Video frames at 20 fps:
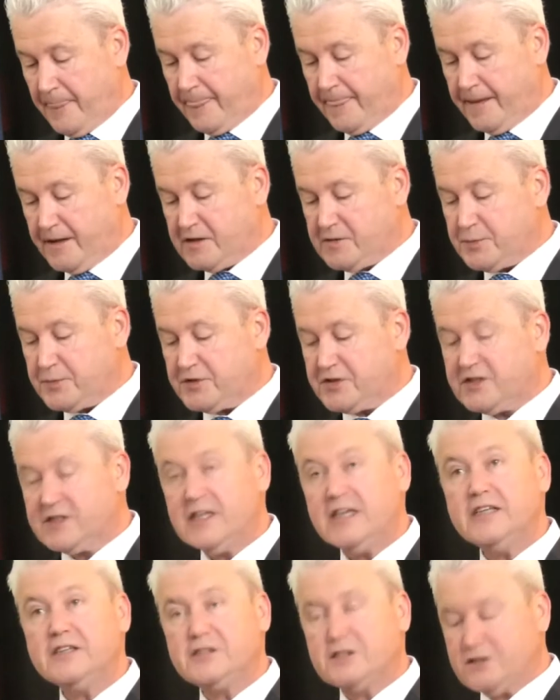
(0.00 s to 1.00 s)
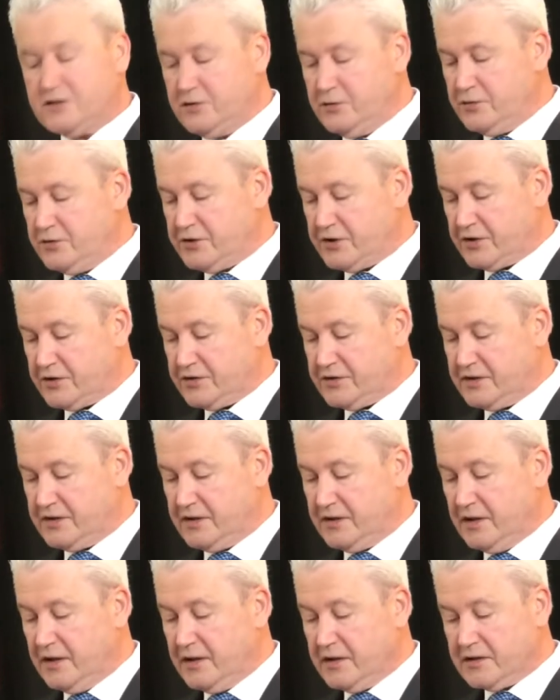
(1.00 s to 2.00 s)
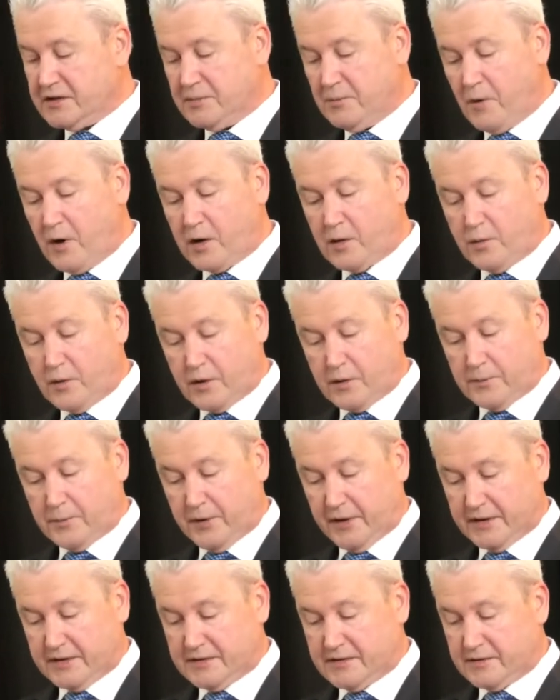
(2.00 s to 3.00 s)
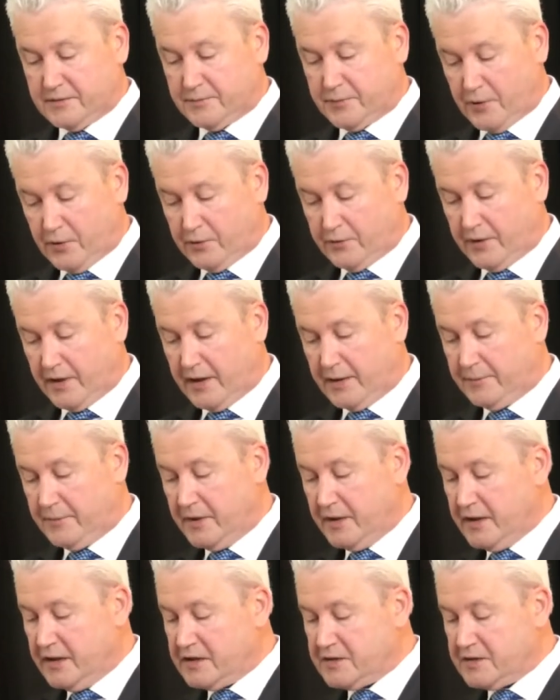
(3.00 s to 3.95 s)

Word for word: This prestigious New Jersey Smart Workplace program,